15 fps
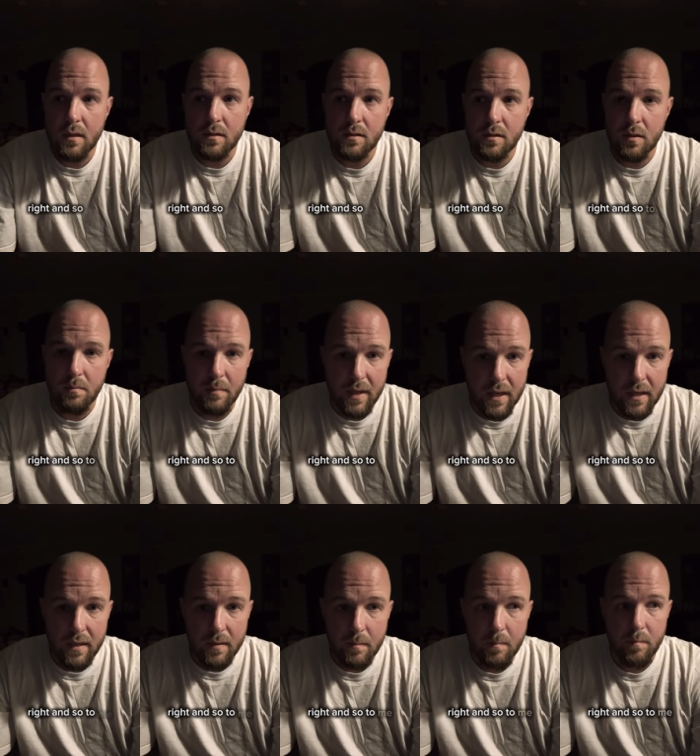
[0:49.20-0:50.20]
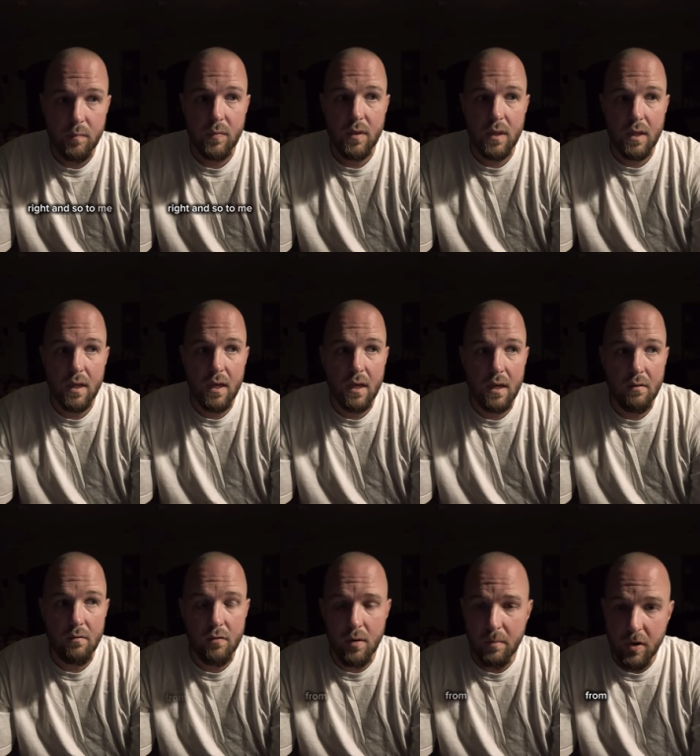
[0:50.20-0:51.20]
to me,
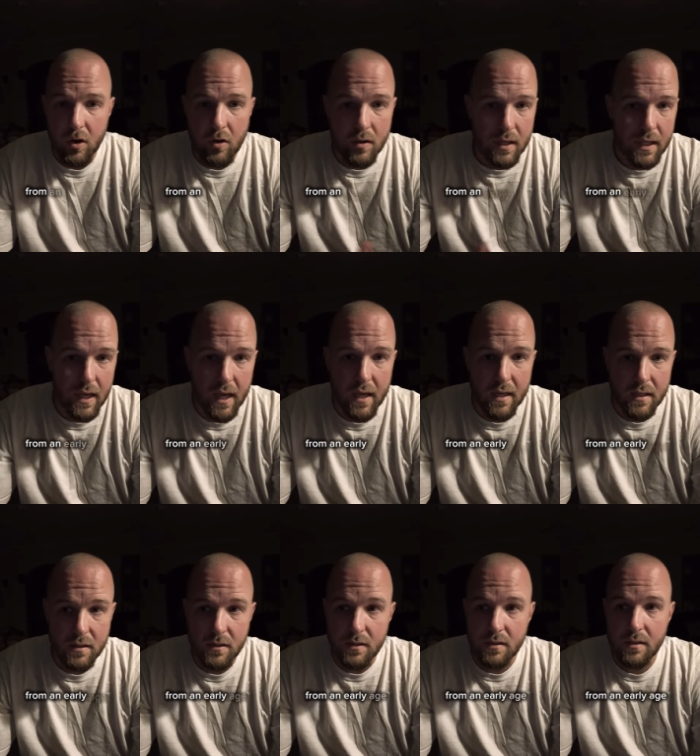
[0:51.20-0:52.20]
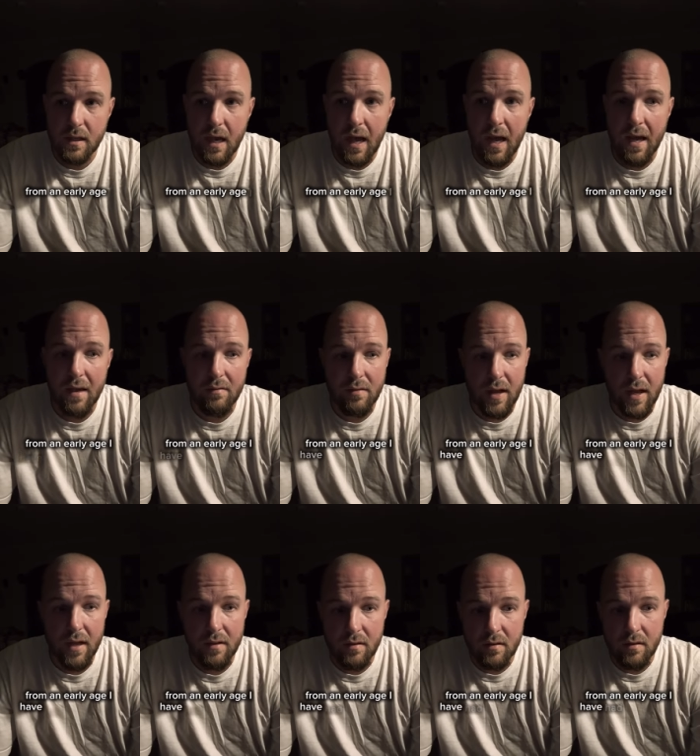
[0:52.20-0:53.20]
from an early age, I have
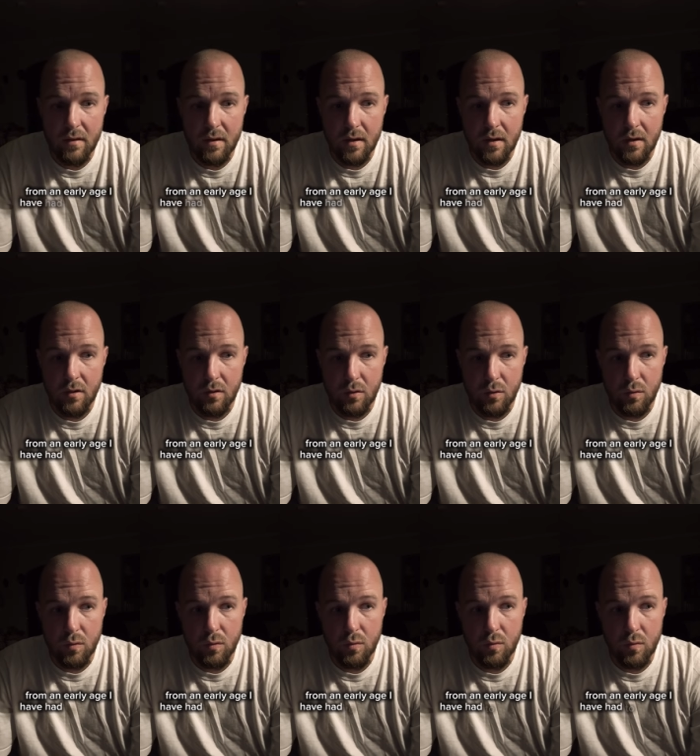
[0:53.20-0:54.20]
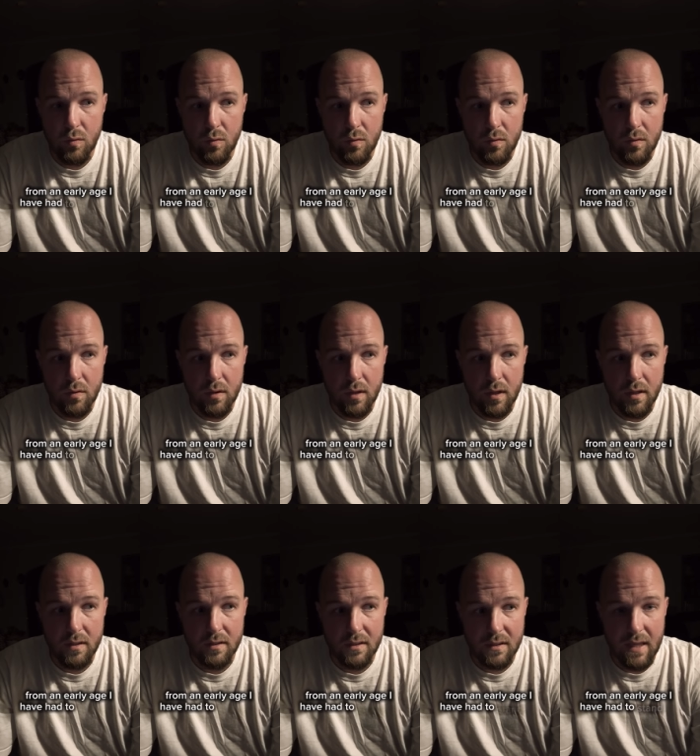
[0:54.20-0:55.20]
had to uh,
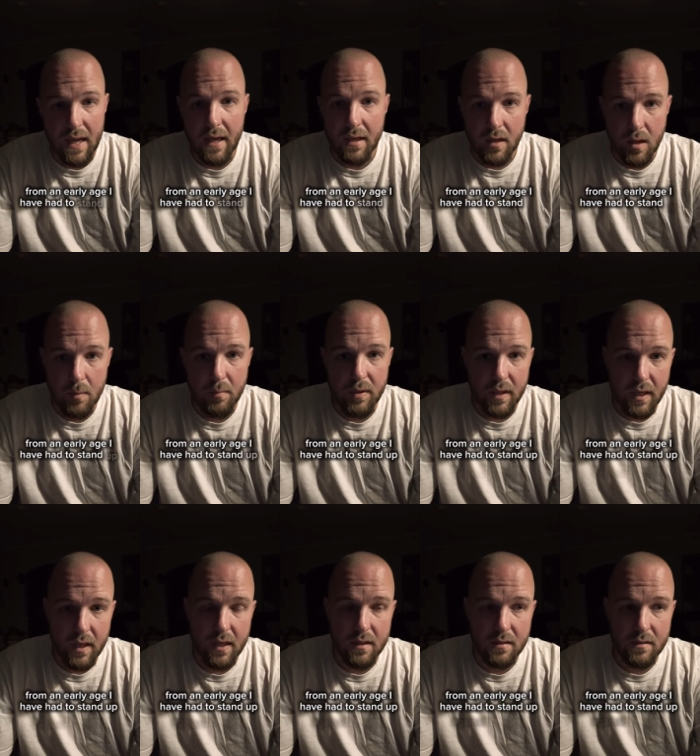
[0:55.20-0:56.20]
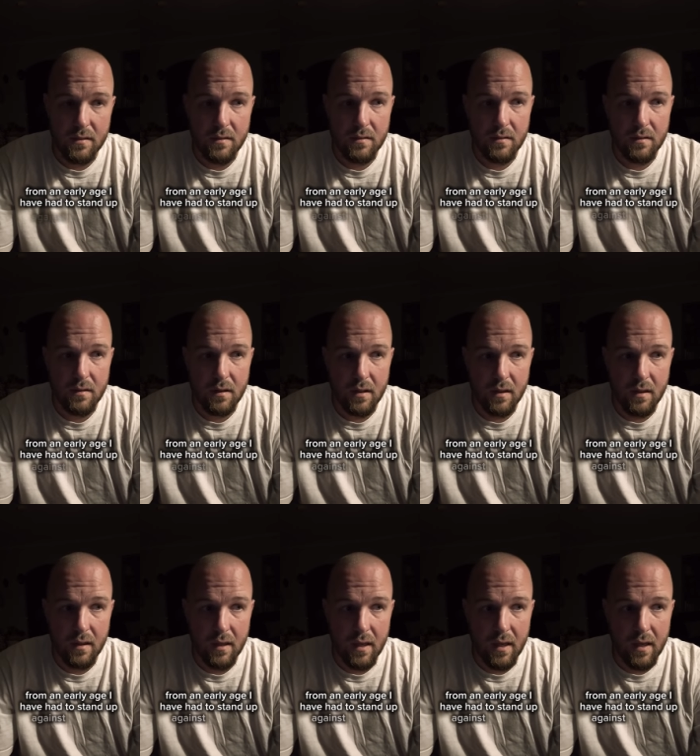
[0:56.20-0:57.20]
stand up against
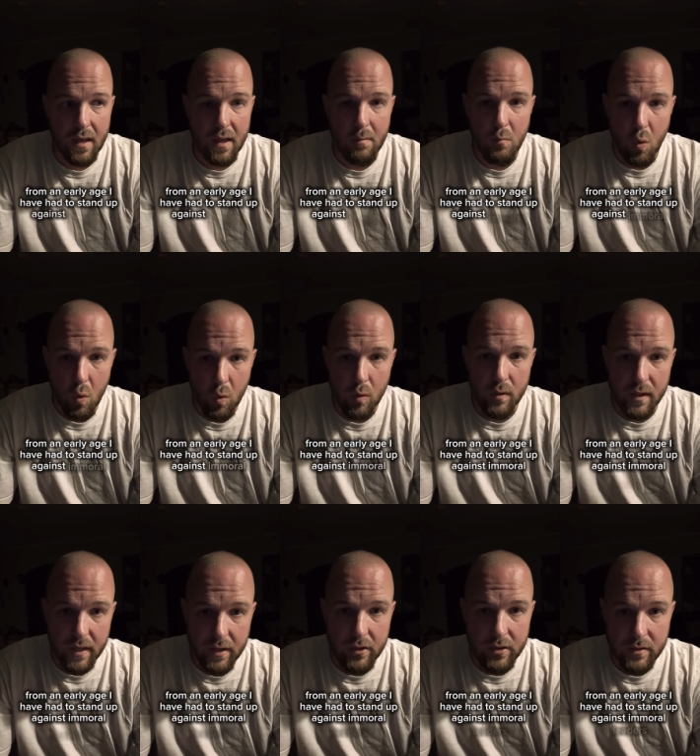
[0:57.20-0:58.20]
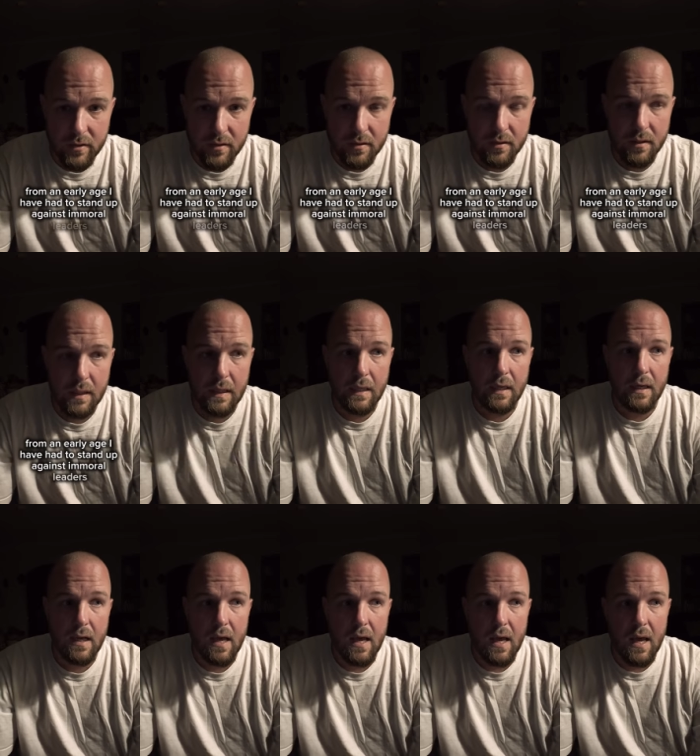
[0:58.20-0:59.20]
immoral leaders
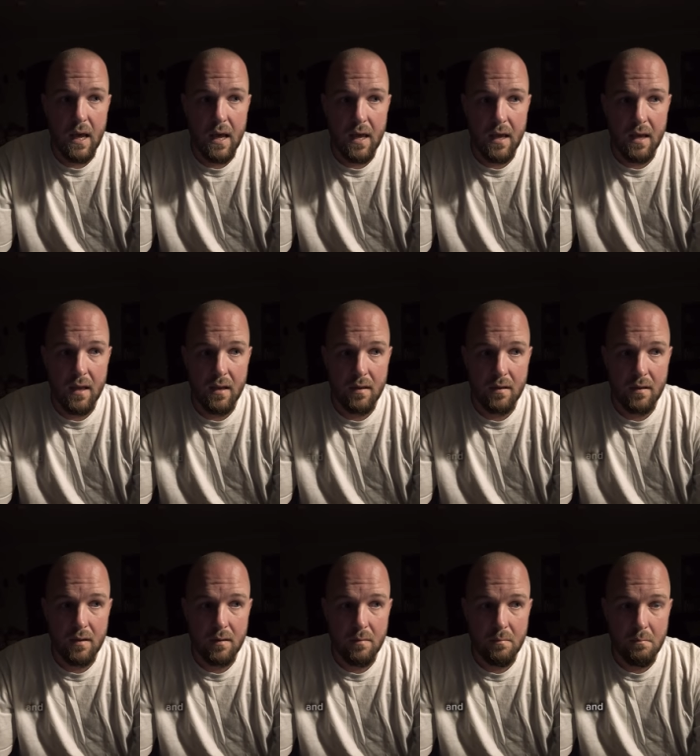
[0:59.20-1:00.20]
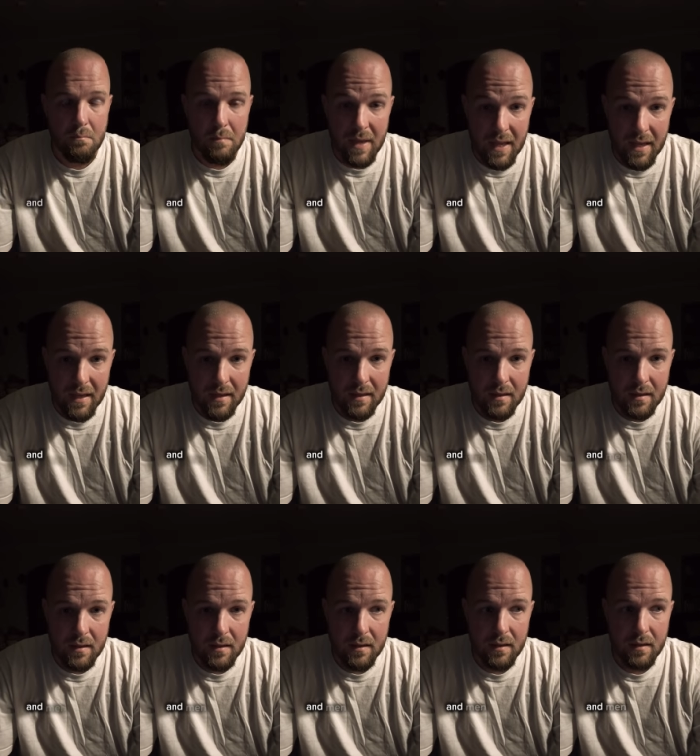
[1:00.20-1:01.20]
and men
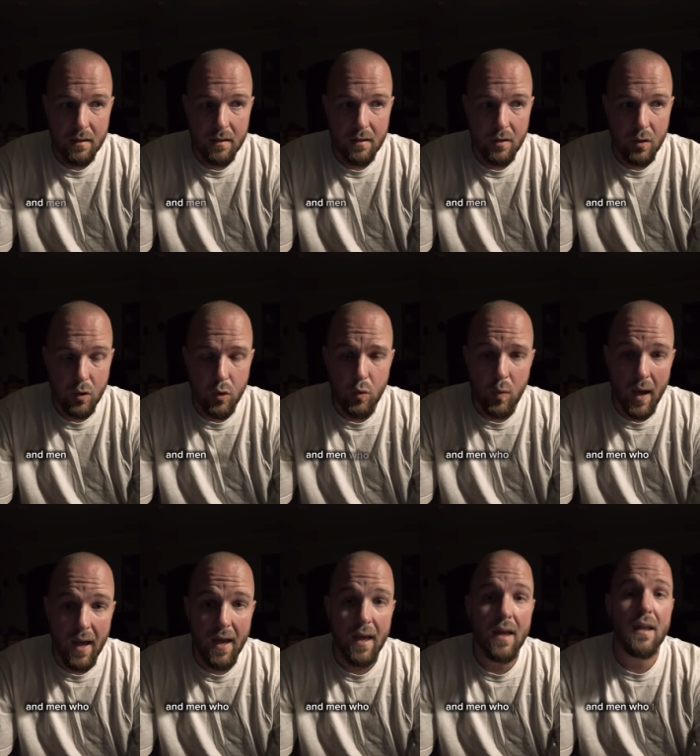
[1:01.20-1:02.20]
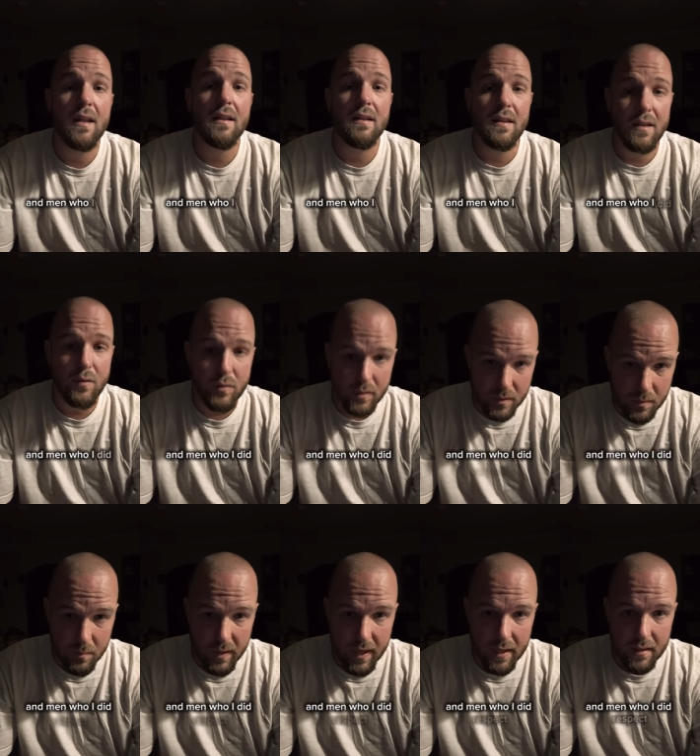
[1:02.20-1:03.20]
who I did
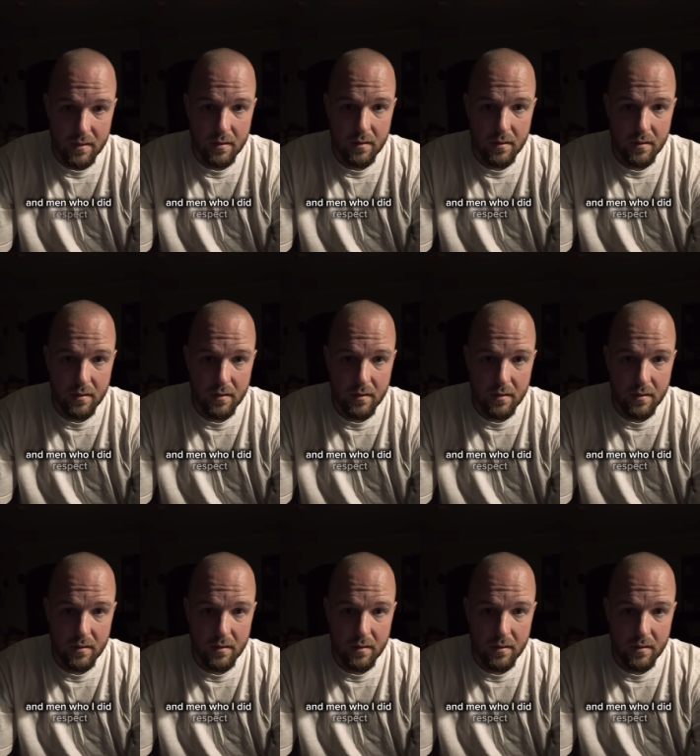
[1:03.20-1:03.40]
respect,